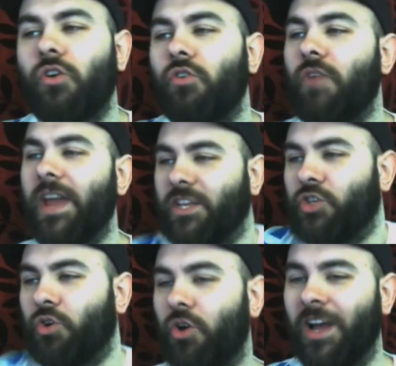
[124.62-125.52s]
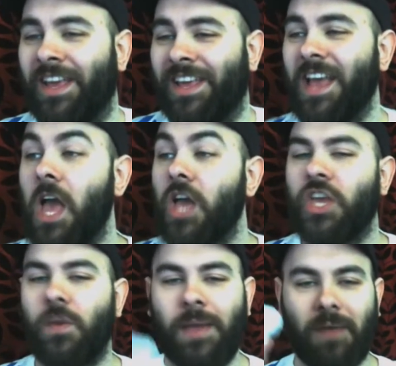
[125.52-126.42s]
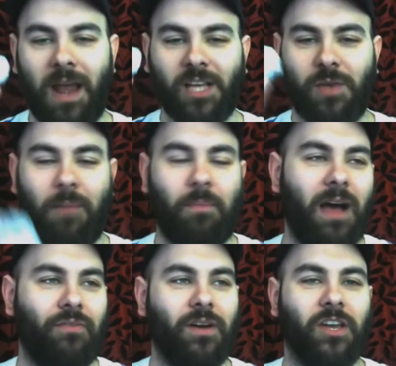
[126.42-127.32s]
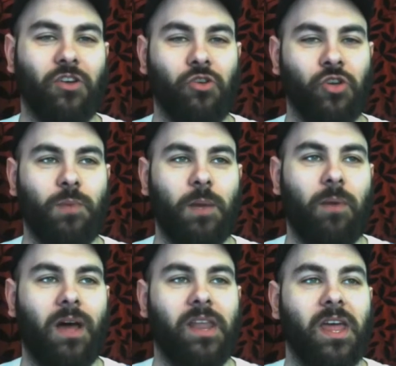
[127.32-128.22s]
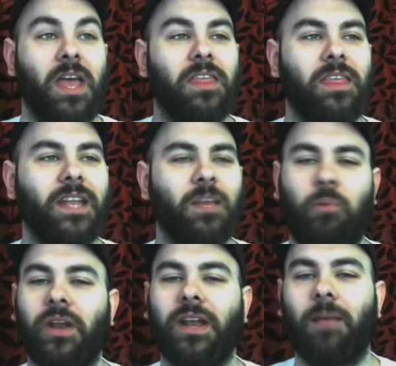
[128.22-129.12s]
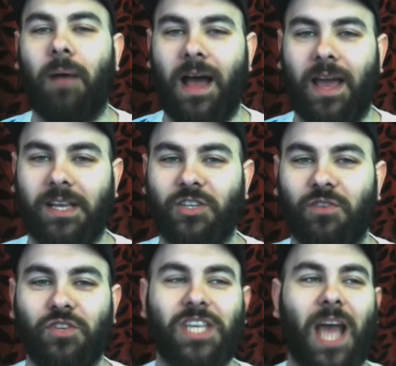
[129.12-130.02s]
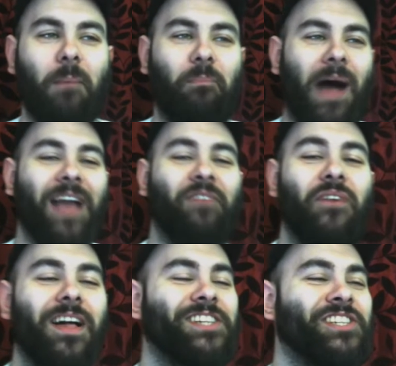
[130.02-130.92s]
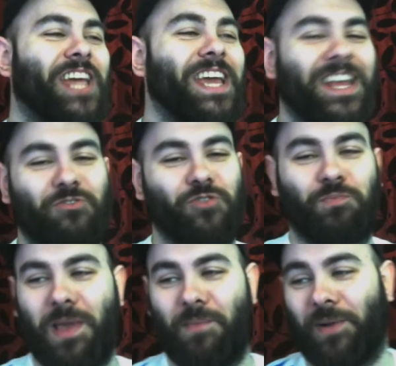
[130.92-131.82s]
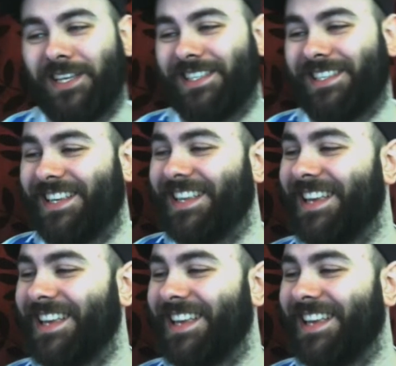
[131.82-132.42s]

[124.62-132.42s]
Right, so you wipe your ass with a bit of fucking newspaper, then you put it in a bag. So I've just got a bag full of shitey newspapers.